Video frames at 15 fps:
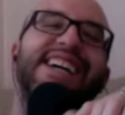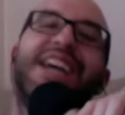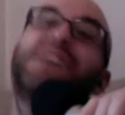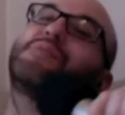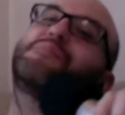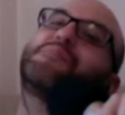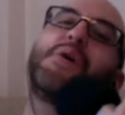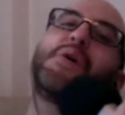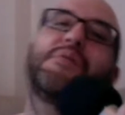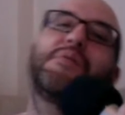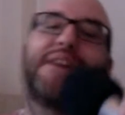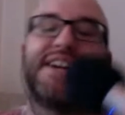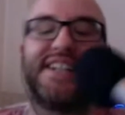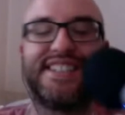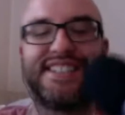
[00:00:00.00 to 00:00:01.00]
He was born to
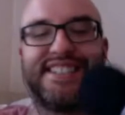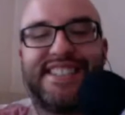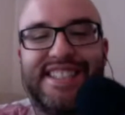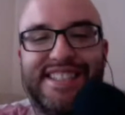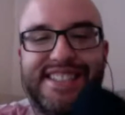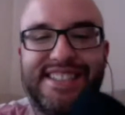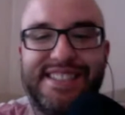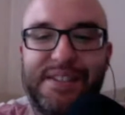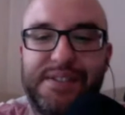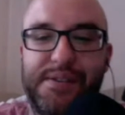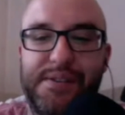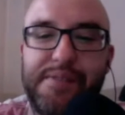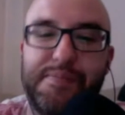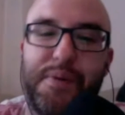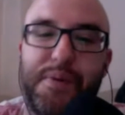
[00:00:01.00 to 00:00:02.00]
American citizens, though, so
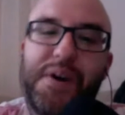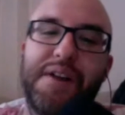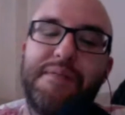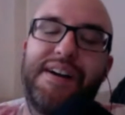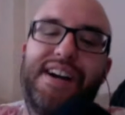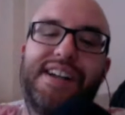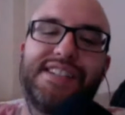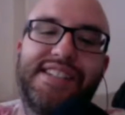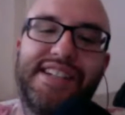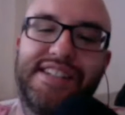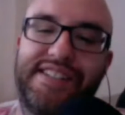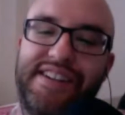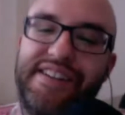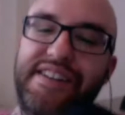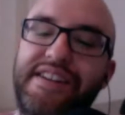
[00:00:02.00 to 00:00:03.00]
he was born an American
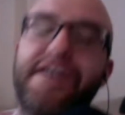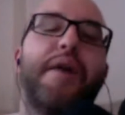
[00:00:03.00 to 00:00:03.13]
citizen.